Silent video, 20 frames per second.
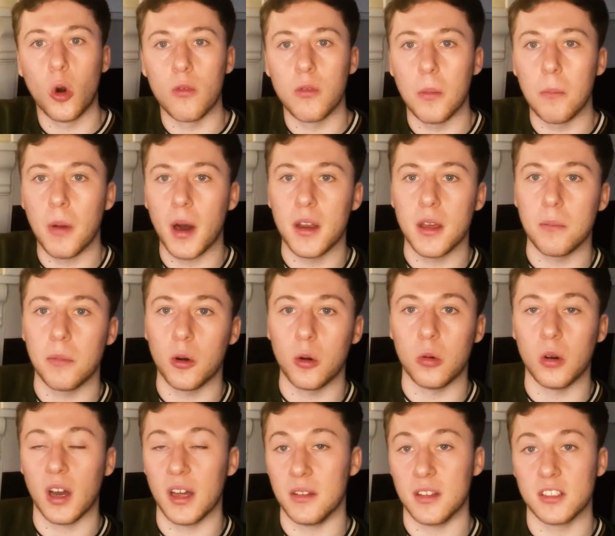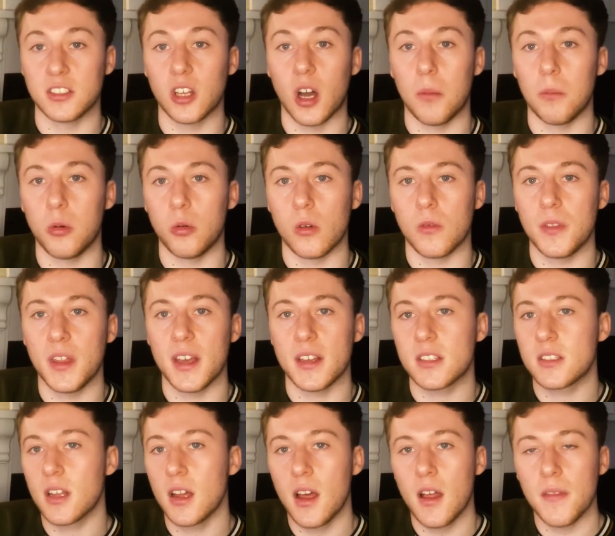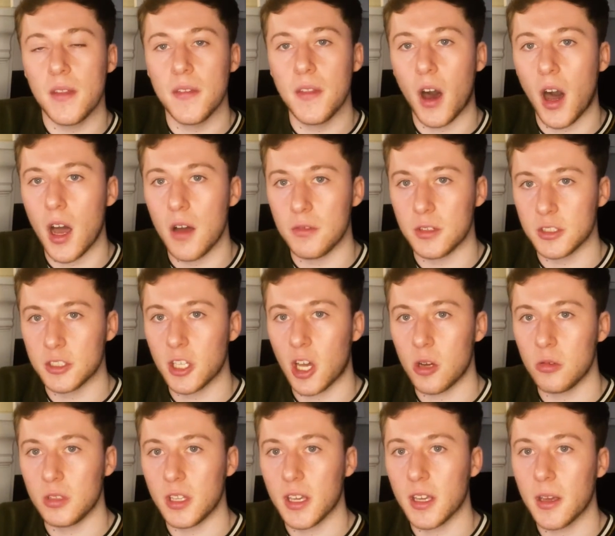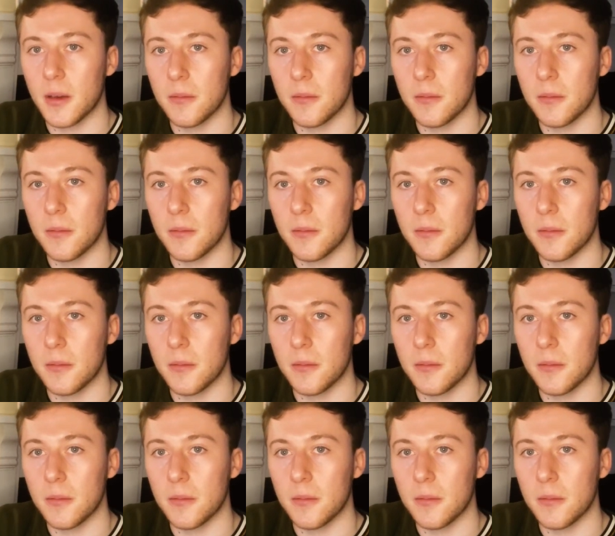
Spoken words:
of a Moneyball, an example of this, than Ivan Toney.